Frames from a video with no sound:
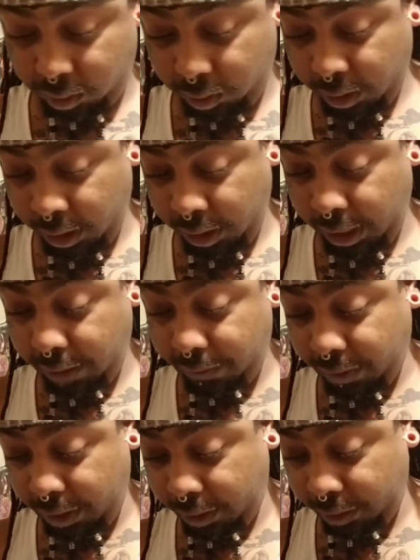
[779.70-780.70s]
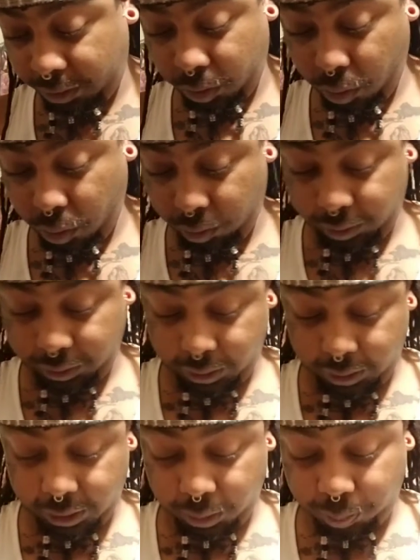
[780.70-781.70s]
And even in the stories of
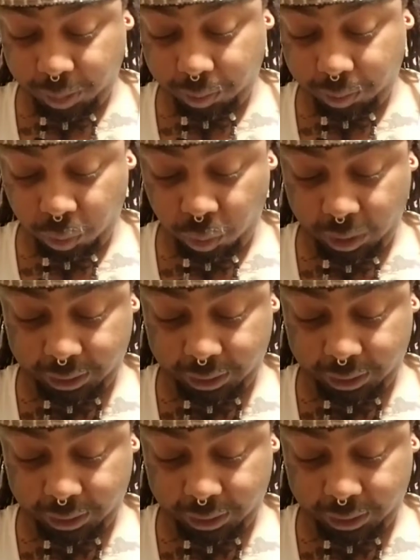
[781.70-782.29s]
these people who they